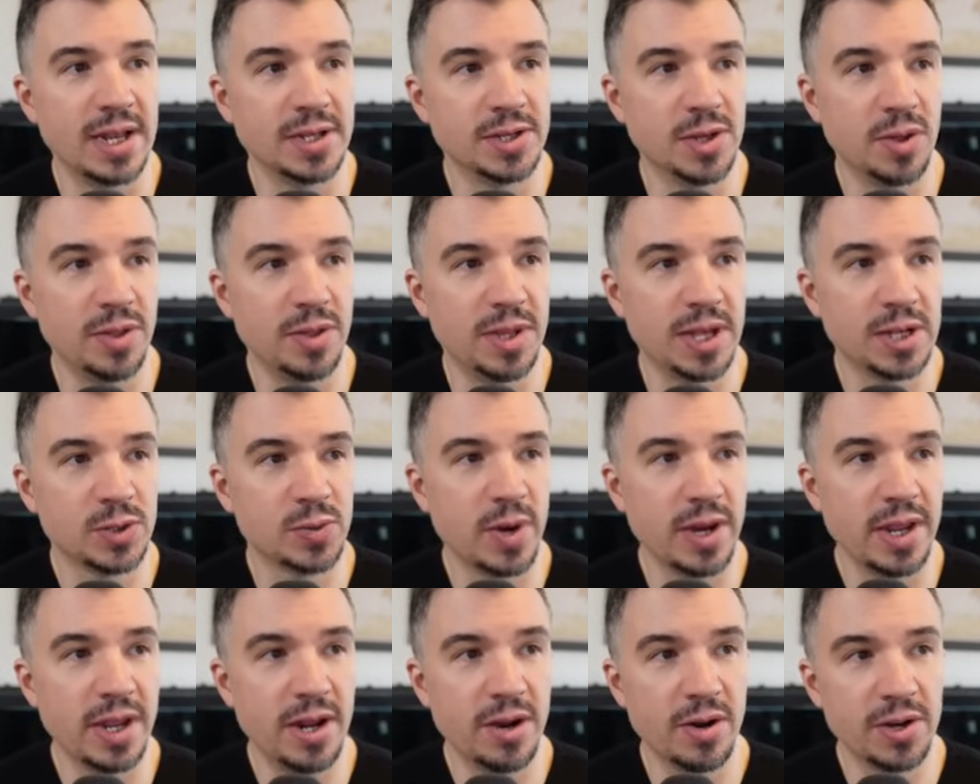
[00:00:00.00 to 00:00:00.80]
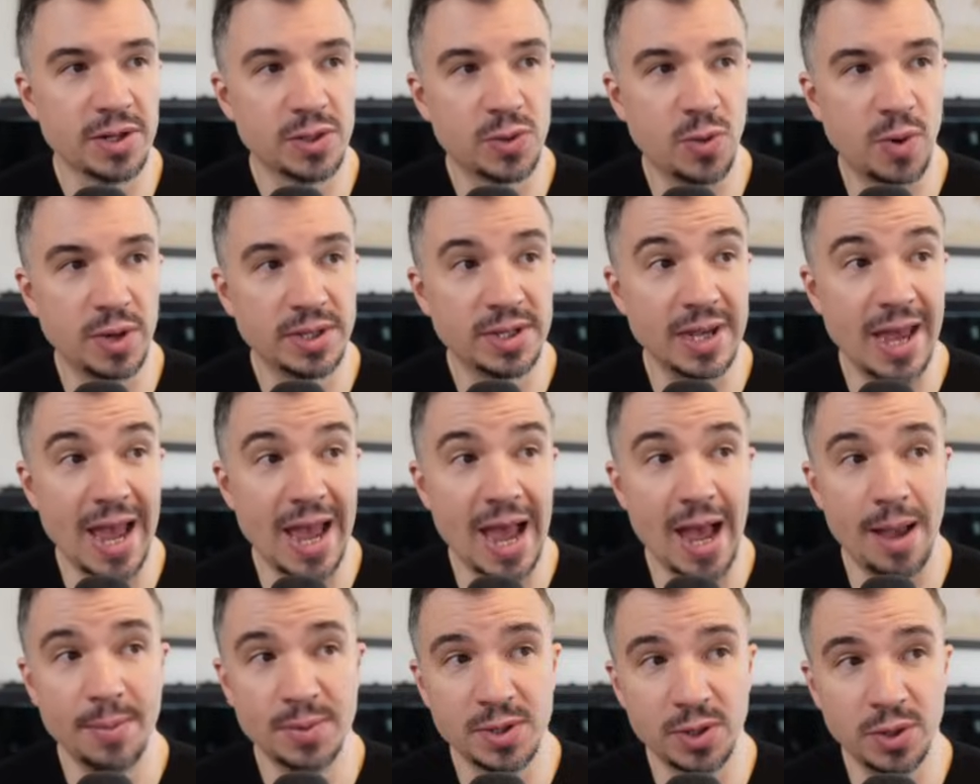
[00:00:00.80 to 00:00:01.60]
So this right here is going to
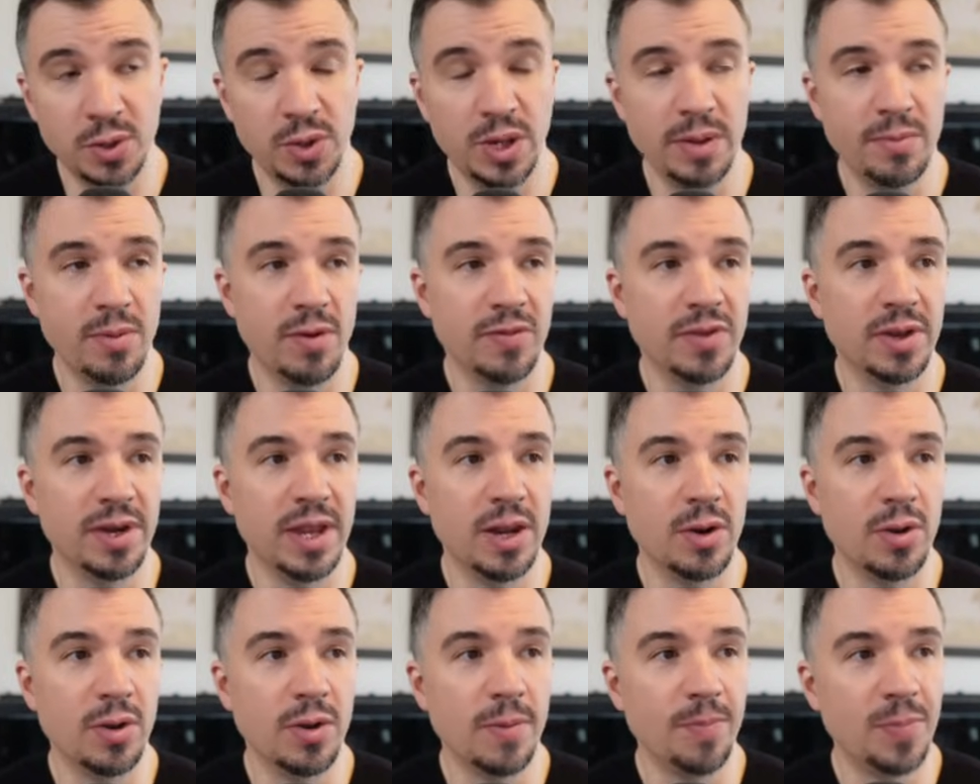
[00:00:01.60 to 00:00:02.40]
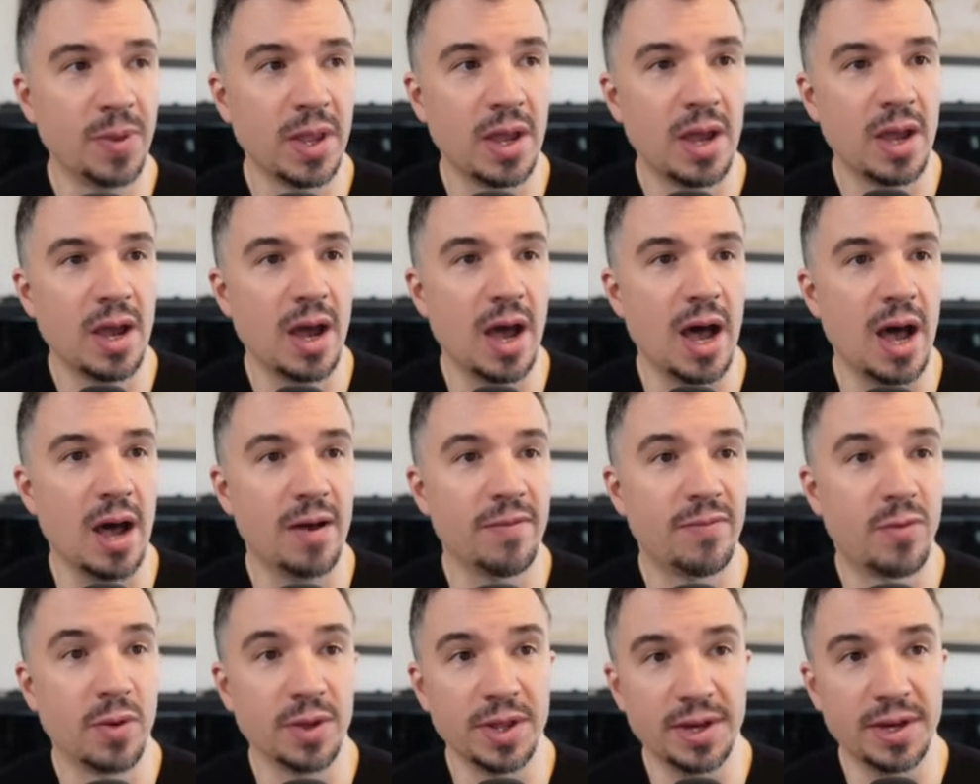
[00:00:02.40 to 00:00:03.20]
absolutely move the needle
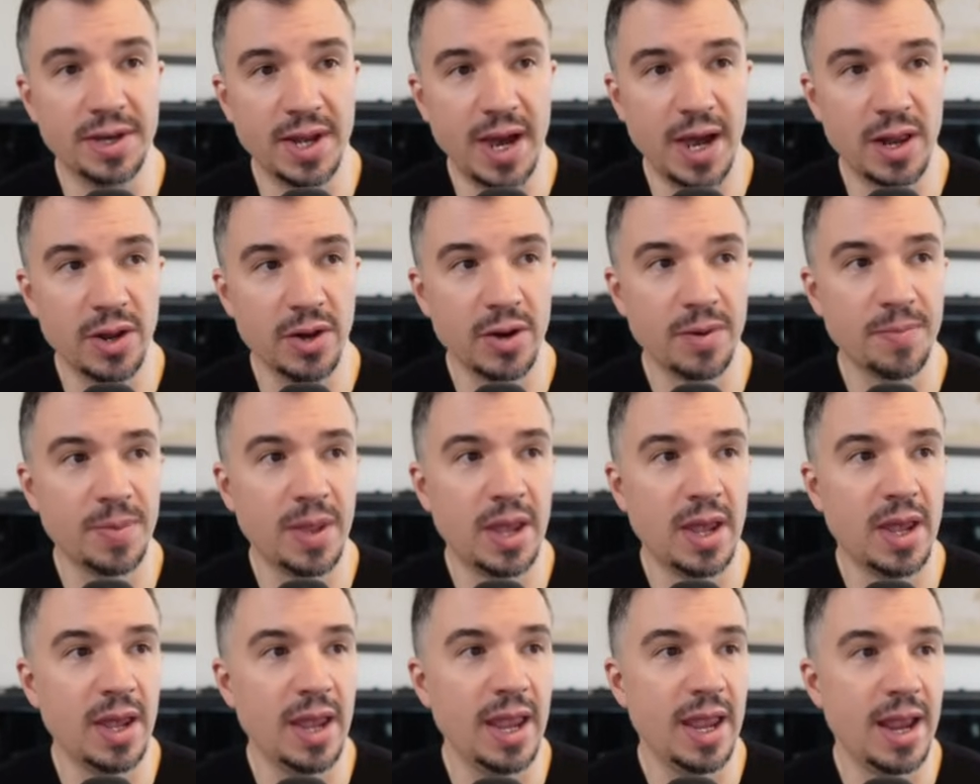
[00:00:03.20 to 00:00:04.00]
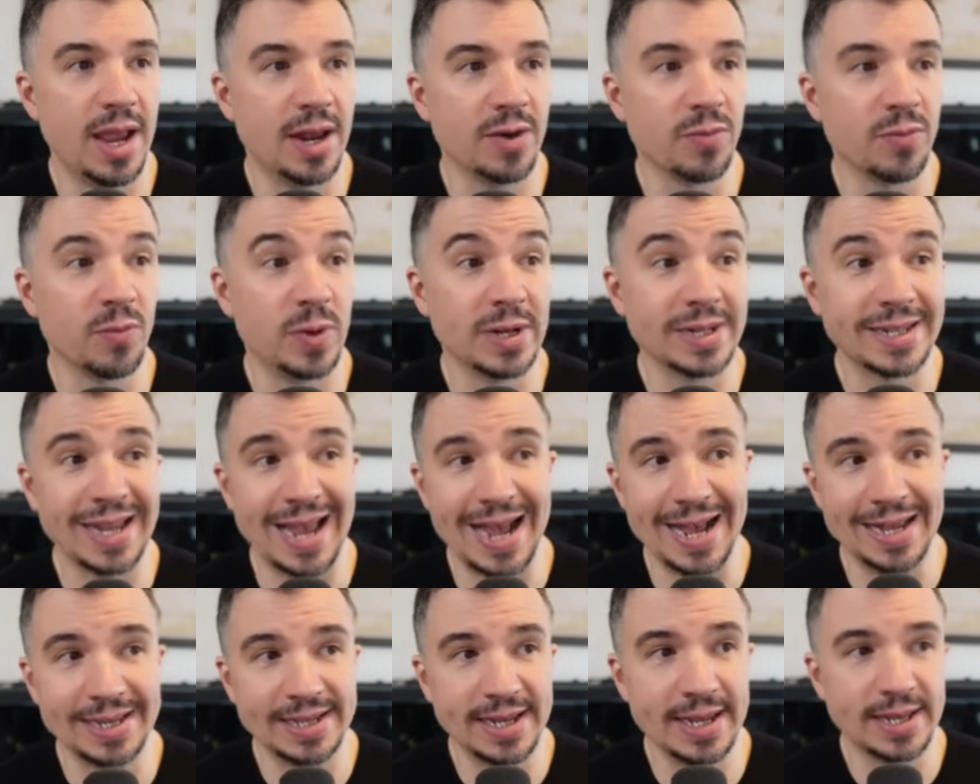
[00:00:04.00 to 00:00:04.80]
for the dollar and risk
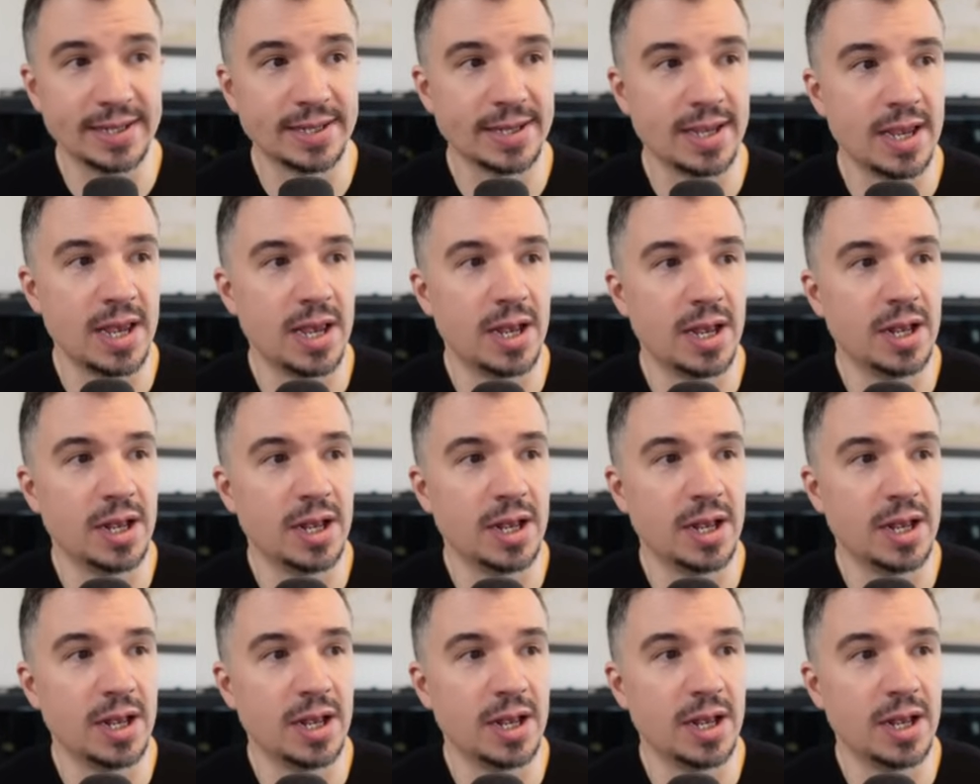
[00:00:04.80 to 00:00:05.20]
assets.